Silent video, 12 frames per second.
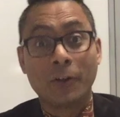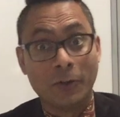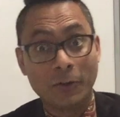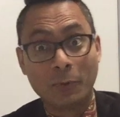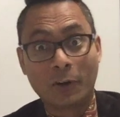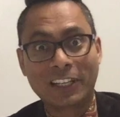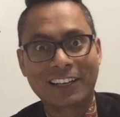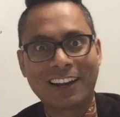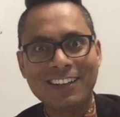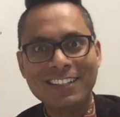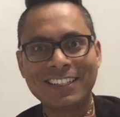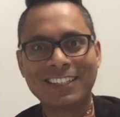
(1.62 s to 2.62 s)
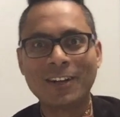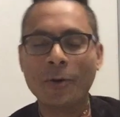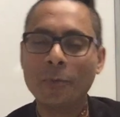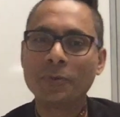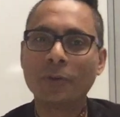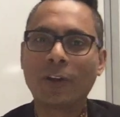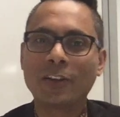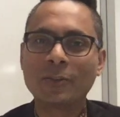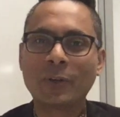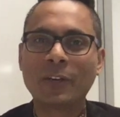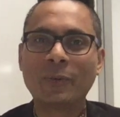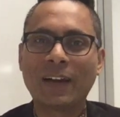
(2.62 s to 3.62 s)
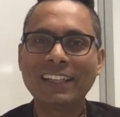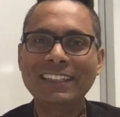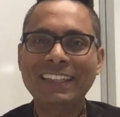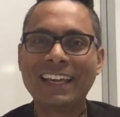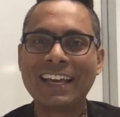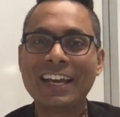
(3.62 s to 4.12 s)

Good morning, class. Hope you all are doing well.